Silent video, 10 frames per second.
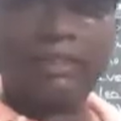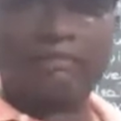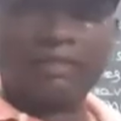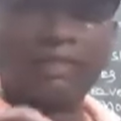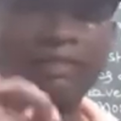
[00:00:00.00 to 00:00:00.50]

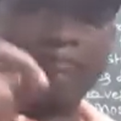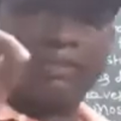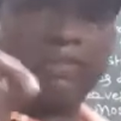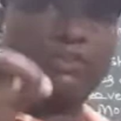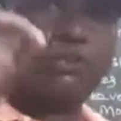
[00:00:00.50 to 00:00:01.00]
evergreen
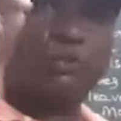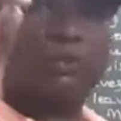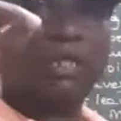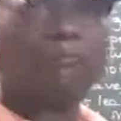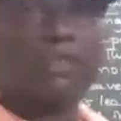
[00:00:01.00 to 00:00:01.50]
forest, two
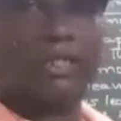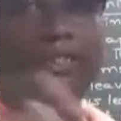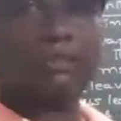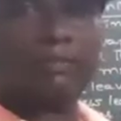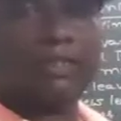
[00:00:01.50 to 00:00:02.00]
times I
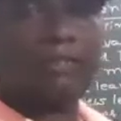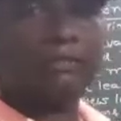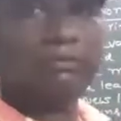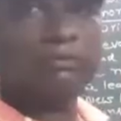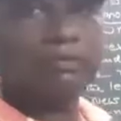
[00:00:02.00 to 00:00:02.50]
explained
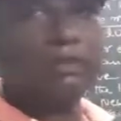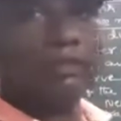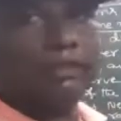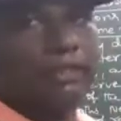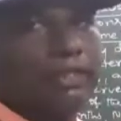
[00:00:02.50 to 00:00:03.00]
you.
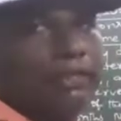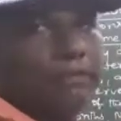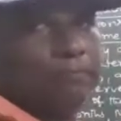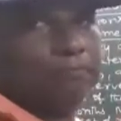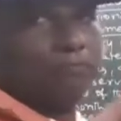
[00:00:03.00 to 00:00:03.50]
Then
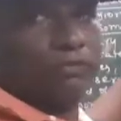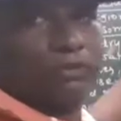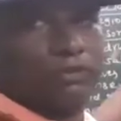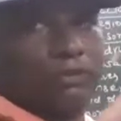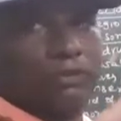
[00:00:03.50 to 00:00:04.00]

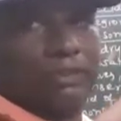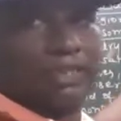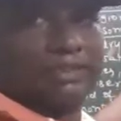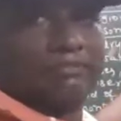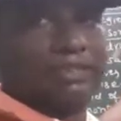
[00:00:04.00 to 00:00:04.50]
through
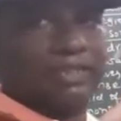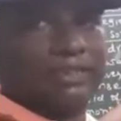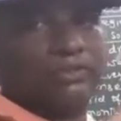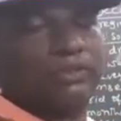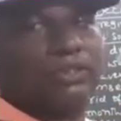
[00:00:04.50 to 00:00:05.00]
next one
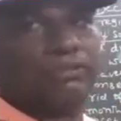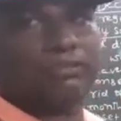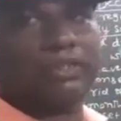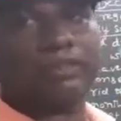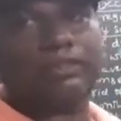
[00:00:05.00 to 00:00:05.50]
deciduous
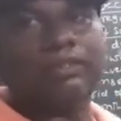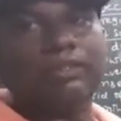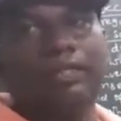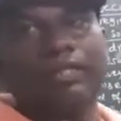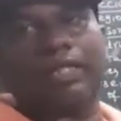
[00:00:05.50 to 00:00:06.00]
forest.
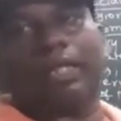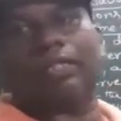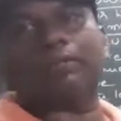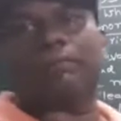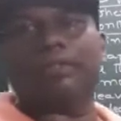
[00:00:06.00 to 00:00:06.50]
In
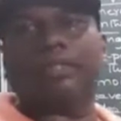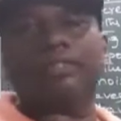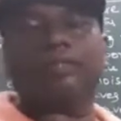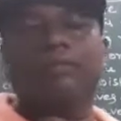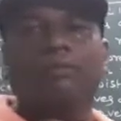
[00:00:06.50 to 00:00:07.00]
Andhra Pradesh,
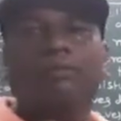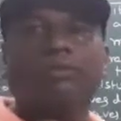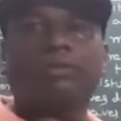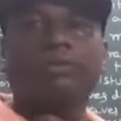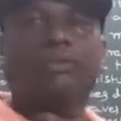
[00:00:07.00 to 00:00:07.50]

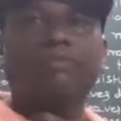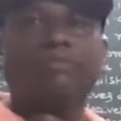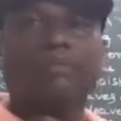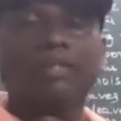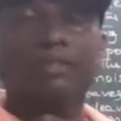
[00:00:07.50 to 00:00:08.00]
most of the
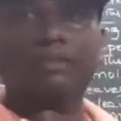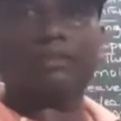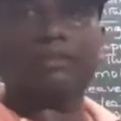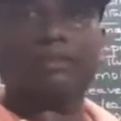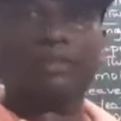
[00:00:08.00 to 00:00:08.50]

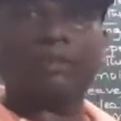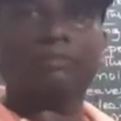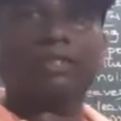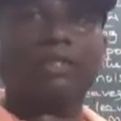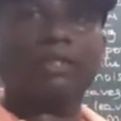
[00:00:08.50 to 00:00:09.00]
forests comes
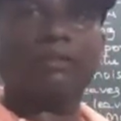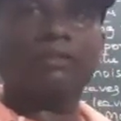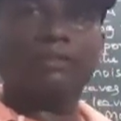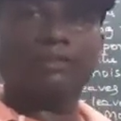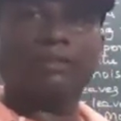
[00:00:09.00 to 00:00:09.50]
under
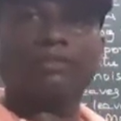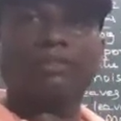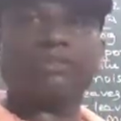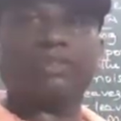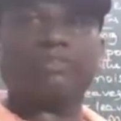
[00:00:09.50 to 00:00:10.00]

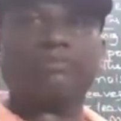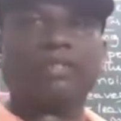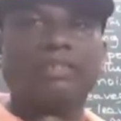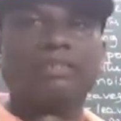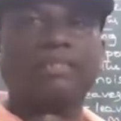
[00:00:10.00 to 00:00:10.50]
deciduous
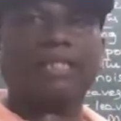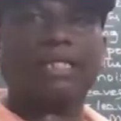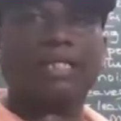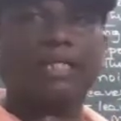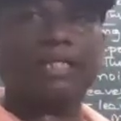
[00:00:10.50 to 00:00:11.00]
forest
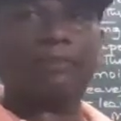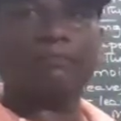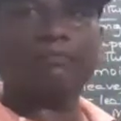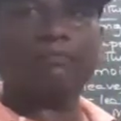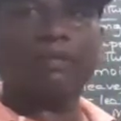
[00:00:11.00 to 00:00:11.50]
category.
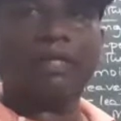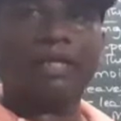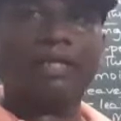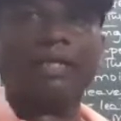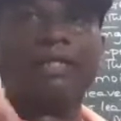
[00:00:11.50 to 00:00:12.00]

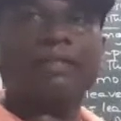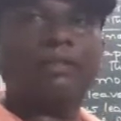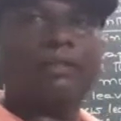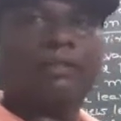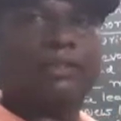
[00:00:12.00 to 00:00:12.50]
Again,
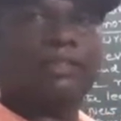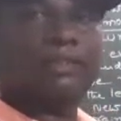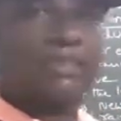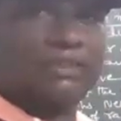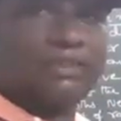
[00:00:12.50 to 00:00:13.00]
these
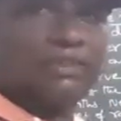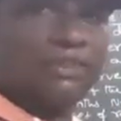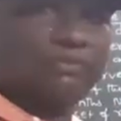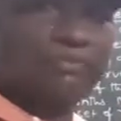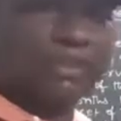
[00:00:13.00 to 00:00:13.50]

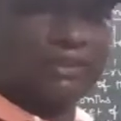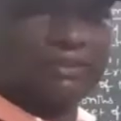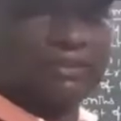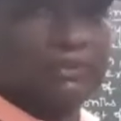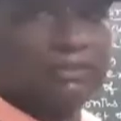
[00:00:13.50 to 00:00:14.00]
deciduous forests